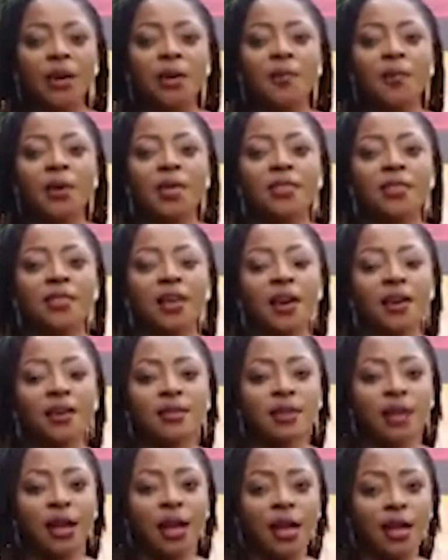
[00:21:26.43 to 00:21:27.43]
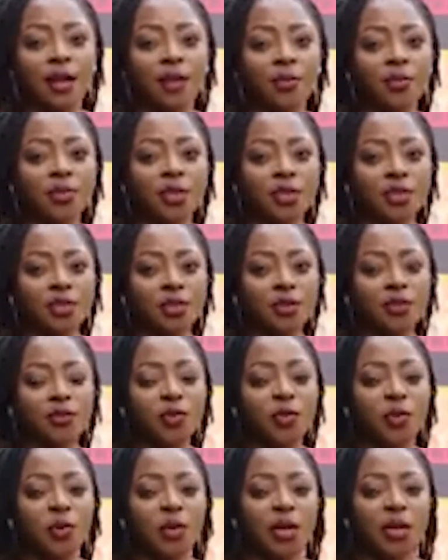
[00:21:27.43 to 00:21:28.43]
We thank the High Commissioner of
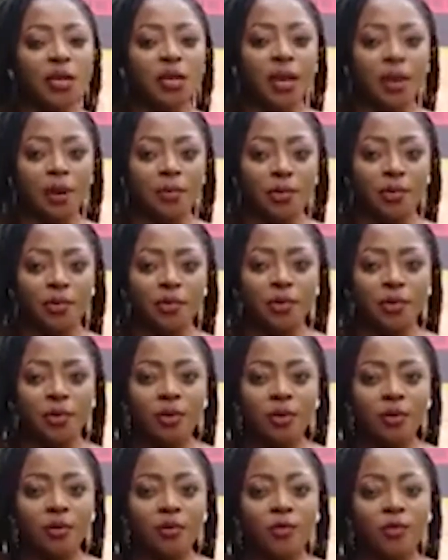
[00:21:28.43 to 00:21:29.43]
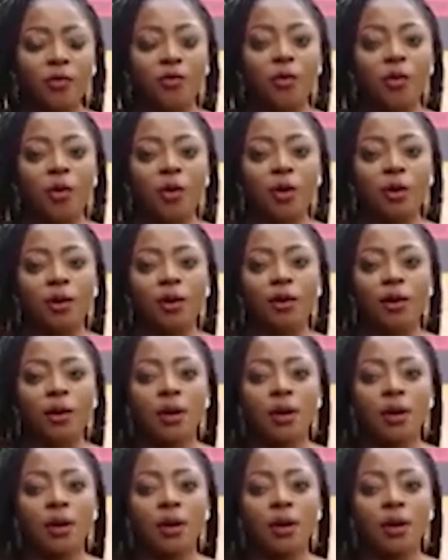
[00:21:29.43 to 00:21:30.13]
UK in Cameroon for